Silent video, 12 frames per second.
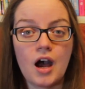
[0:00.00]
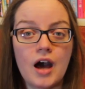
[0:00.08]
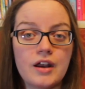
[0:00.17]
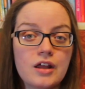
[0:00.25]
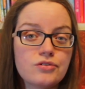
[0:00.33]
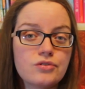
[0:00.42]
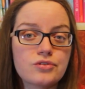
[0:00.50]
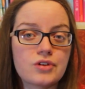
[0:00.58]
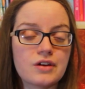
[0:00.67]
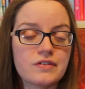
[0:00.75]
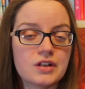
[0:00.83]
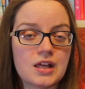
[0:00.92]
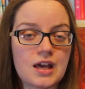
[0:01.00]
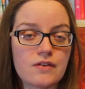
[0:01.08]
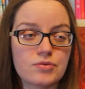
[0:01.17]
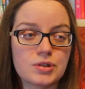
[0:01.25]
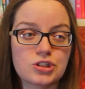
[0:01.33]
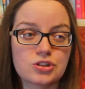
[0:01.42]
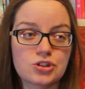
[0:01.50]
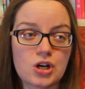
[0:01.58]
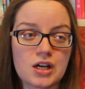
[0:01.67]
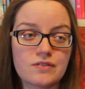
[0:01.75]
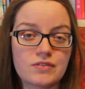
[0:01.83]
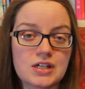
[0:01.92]
Another author I feel like everybody should
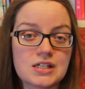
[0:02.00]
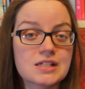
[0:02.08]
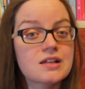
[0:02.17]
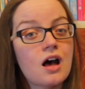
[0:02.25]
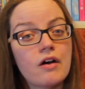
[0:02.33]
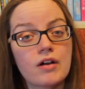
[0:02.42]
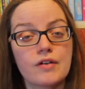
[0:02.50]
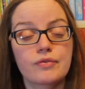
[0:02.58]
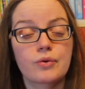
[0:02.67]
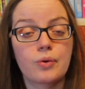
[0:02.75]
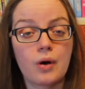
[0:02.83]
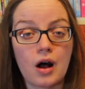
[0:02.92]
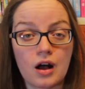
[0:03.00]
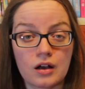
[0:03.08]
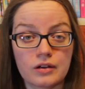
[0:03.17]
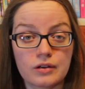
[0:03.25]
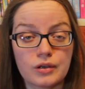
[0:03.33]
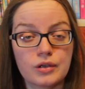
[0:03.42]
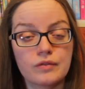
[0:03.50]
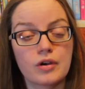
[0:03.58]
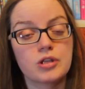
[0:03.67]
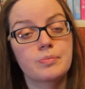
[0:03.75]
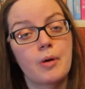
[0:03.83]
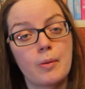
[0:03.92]
try and read is R.F. Kuang, who
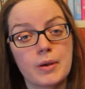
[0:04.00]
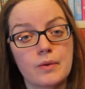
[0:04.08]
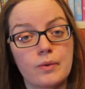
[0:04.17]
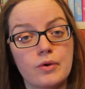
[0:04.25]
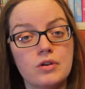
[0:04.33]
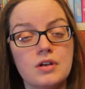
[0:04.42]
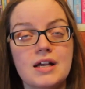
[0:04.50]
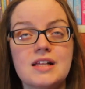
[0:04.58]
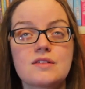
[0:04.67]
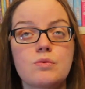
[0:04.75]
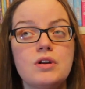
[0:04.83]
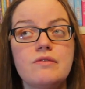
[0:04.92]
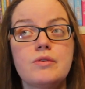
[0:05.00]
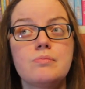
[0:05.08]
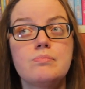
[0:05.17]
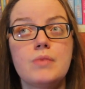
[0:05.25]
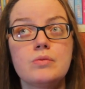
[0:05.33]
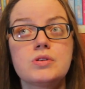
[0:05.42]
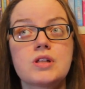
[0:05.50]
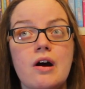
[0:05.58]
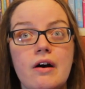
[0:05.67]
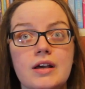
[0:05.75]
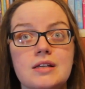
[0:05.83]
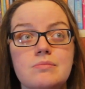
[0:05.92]
wrote The Poppy War. It's one of the most
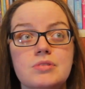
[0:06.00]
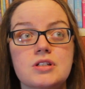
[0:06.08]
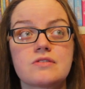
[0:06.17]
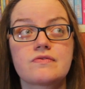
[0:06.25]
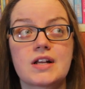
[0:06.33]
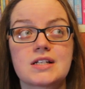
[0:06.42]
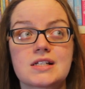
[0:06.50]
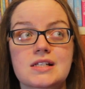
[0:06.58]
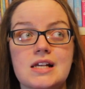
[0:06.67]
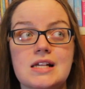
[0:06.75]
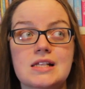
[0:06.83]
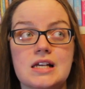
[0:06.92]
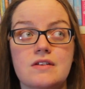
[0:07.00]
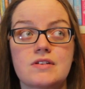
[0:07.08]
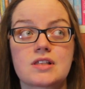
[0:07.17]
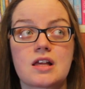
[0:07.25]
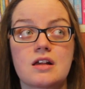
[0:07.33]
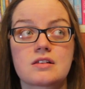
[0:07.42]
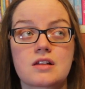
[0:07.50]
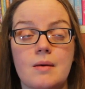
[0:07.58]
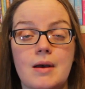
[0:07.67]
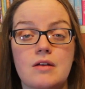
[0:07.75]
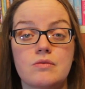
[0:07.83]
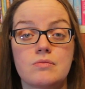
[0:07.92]
hyped fantasy series that has
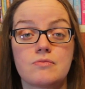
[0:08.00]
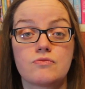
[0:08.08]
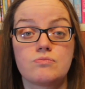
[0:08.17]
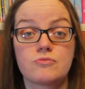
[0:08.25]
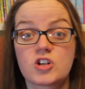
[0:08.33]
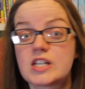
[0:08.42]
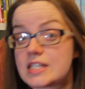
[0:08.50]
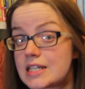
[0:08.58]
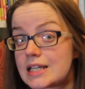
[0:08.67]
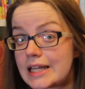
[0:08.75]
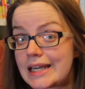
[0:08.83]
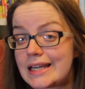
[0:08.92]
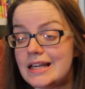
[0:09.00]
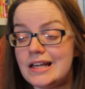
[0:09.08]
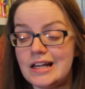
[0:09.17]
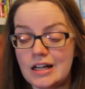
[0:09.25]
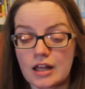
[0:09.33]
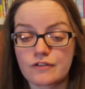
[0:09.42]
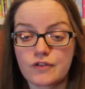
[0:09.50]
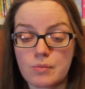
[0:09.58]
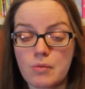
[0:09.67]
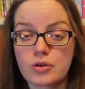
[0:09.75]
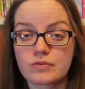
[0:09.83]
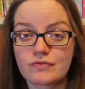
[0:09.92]
come out recently. Like, for
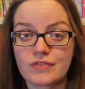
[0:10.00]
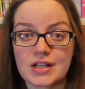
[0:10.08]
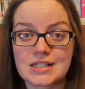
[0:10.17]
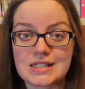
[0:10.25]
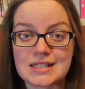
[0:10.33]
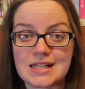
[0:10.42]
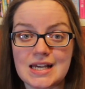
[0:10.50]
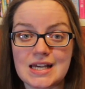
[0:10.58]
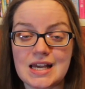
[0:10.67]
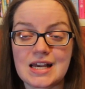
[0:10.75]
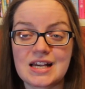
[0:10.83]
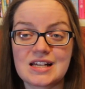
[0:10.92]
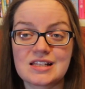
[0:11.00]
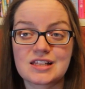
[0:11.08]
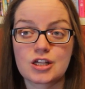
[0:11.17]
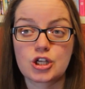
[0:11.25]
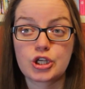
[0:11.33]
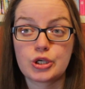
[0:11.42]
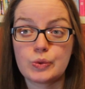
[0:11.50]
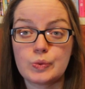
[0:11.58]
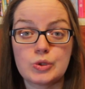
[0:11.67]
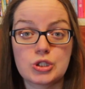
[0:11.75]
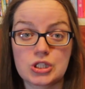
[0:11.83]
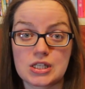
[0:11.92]
modern fantasy, it is
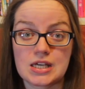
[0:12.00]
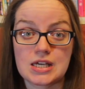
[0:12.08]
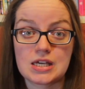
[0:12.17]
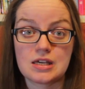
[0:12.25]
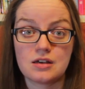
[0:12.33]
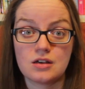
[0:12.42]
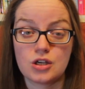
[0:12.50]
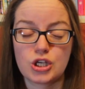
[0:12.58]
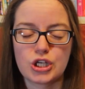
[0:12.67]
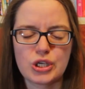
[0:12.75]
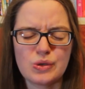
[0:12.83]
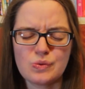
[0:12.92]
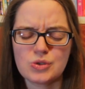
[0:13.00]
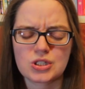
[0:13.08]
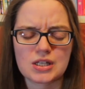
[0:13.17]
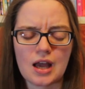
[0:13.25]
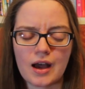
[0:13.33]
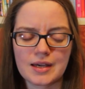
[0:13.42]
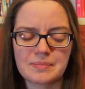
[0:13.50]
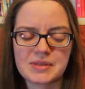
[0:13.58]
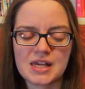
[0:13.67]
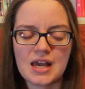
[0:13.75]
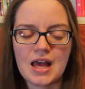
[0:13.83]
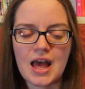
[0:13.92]
hugely, hugely
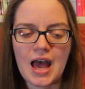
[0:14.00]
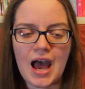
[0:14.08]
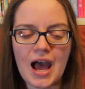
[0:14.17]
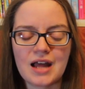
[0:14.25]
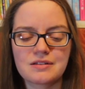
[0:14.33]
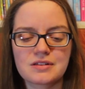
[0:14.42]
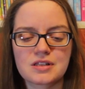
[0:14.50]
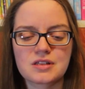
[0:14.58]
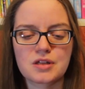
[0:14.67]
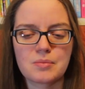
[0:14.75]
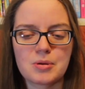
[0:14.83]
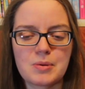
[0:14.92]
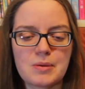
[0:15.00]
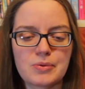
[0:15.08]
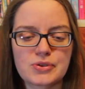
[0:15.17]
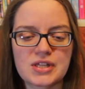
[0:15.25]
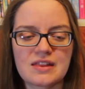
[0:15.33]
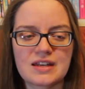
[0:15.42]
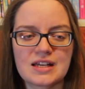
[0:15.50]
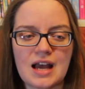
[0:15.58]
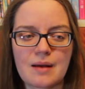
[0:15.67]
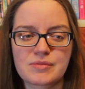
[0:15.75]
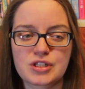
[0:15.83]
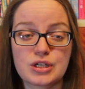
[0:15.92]
hyped. And so many people say that it
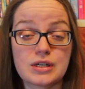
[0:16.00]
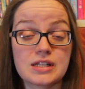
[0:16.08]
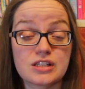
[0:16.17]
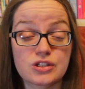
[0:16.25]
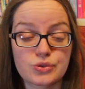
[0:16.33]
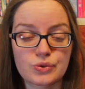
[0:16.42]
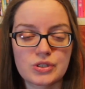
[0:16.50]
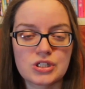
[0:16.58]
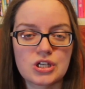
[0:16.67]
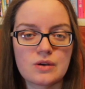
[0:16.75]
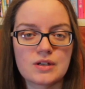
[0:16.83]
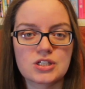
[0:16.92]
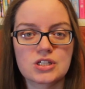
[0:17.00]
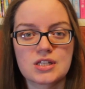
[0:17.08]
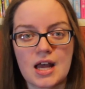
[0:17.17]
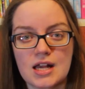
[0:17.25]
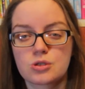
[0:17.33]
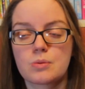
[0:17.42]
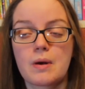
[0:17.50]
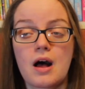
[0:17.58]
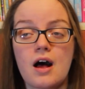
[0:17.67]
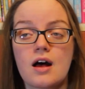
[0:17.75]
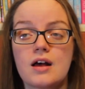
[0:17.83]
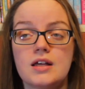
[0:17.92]
absolutely destroys you, it just tears you
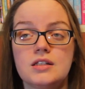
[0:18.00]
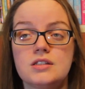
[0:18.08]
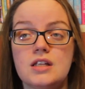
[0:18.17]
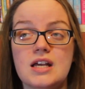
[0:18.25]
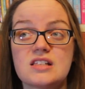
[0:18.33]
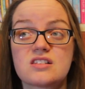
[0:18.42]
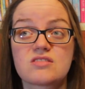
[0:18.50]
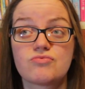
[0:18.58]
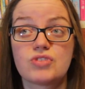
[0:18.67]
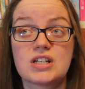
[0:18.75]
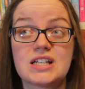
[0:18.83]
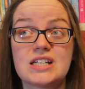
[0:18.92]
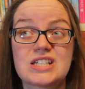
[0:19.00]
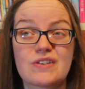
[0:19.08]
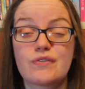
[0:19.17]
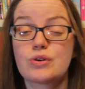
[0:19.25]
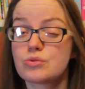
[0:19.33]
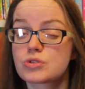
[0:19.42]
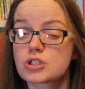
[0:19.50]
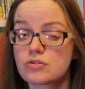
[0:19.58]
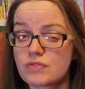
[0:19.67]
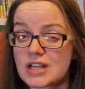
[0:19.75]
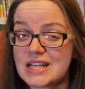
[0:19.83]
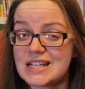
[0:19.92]
apart, and it's really difficult to
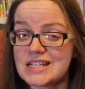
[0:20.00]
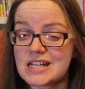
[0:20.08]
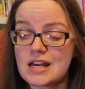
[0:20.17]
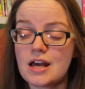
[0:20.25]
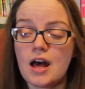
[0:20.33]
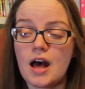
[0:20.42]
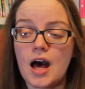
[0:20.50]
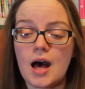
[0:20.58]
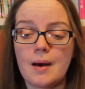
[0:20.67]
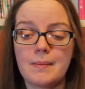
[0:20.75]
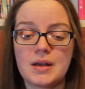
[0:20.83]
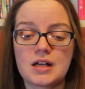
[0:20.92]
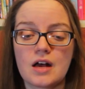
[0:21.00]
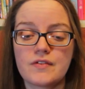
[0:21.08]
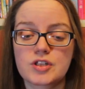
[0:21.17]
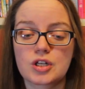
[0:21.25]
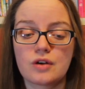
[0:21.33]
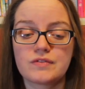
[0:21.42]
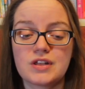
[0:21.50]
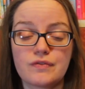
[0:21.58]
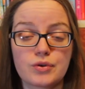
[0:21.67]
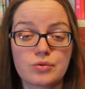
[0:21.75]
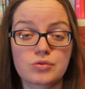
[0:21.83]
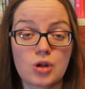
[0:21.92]
read. It covers a lot of
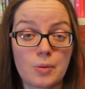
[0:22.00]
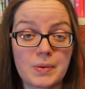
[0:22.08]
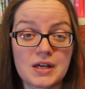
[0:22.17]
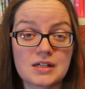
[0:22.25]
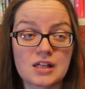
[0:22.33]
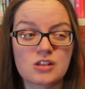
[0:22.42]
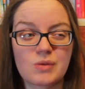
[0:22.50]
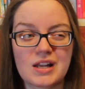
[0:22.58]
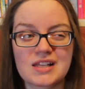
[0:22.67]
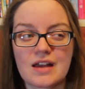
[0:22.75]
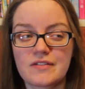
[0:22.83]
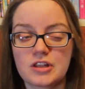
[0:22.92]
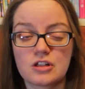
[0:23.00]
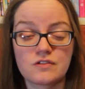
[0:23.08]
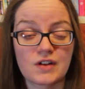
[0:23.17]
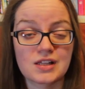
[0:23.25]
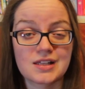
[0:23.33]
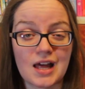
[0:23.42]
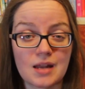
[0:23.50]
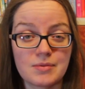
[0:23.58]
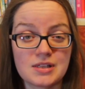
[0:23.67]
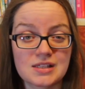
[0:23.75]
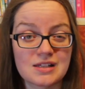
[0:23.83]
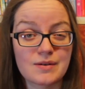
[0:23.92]
difficult topics as well as having those fantasy
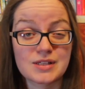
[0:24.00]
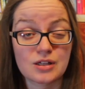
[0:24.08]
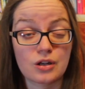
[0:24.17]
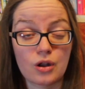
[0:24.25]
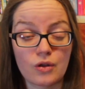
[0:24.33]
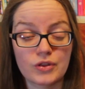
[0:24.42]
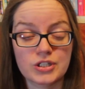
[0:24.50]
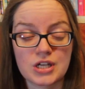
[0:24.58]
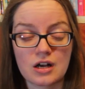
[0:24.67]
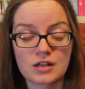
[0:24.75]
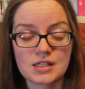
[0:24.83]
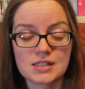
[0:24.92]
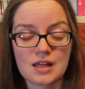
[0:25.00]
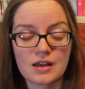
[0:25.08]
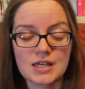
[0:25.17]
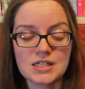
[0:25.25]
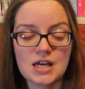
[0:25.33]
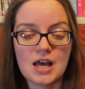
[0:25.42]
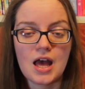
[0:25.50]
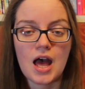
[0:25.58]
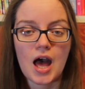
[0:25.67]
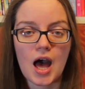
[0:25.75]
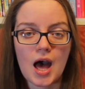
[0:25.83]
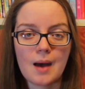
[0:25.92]
elements, so it's a lot on the darker side.
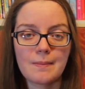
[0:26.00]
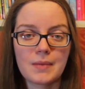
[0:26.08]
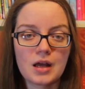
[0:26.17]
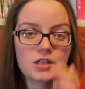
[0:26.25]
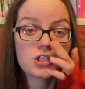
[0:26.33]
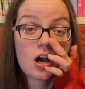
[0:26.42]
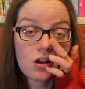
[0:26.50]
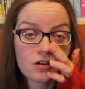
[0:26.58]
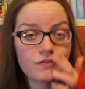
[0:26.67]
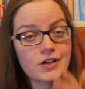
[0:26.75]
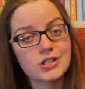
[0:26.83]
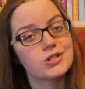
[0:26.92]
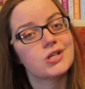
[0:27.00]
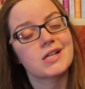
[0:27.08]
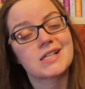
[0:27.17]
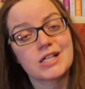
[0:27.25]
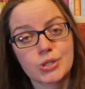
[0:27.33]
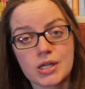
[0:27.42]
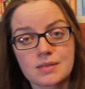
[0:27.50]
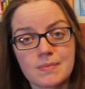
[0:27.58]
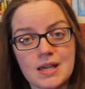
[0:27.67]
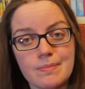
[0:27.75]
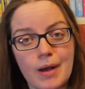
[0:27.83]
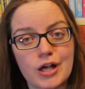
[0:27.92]
And darker fiction does interest
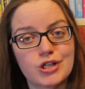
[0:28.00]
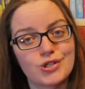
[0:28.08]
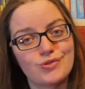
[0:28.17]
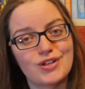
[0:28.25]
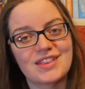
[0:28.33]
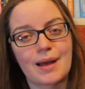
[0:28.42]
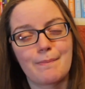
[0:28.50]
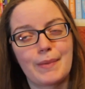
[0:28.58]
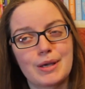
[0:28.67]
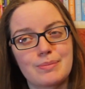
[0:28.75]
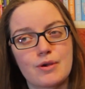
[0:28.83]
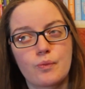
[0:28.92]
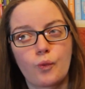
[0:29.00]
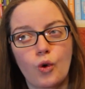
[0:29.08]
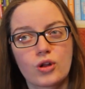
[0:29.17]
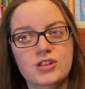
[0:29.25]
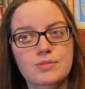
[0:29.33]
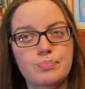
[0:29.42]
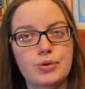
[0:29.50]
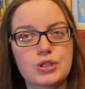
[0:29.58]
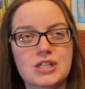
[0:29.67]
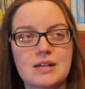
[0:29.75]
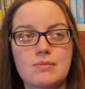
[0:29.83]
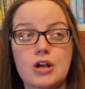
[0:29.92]
me, but I do think that might be what's
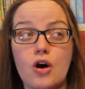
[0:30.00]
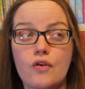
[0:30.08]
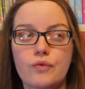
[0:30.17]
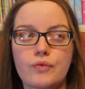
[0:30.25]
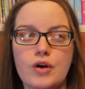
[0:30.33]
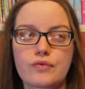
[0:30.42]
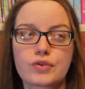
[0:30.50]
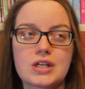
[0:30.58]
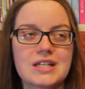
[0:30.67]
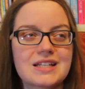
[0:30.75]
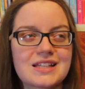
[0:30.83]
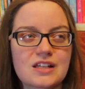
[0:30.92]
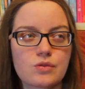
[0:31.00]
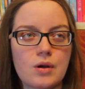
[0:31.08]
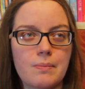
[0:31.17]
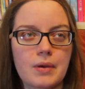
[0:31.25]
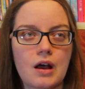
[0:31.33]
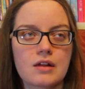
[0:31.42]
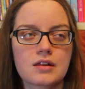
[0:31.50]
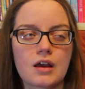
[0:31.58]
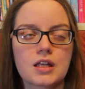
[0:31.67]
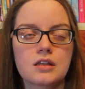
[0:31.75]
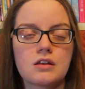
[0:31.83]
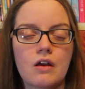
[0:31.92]
putting me off of reading this one, because
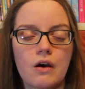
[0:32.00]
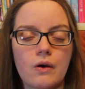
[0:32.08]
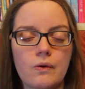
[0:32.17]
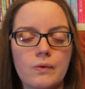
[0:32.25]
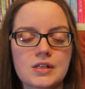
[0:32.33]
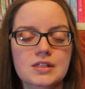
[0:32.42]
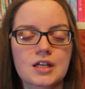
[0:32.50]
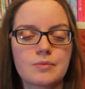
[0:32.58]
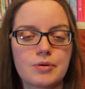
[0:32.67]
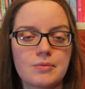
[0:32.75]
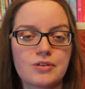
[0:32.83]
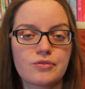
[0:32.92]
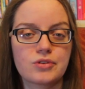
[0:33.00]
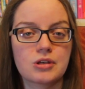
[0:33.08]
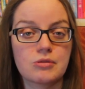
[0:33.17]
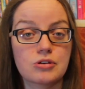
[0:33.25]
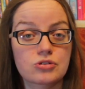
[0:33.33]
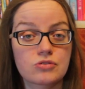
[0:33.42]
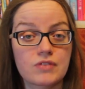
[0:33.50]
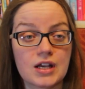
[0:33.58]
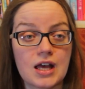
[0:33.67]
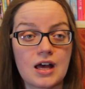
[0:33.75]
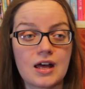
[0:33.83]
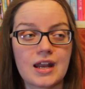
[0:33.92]
I know it's going to put me through the emotional
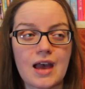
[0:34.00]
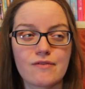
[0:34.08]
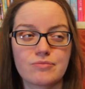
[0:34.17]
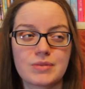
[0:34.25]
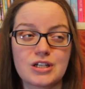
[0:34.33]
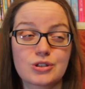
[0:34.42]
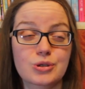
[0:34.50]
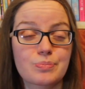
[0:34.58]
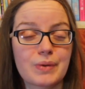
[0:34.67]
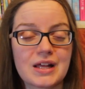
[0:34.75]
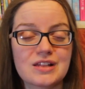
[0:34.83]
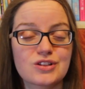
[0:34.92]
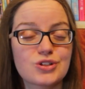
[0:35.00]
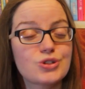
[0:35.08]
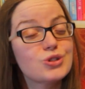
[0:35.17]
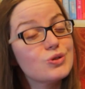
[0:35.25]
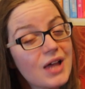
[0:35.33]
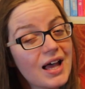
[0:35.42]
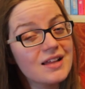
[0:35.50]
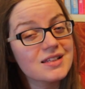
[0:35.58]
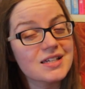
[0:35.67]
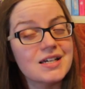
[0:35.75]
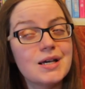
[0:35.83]
ringer, and I haven't been in a good place to do that.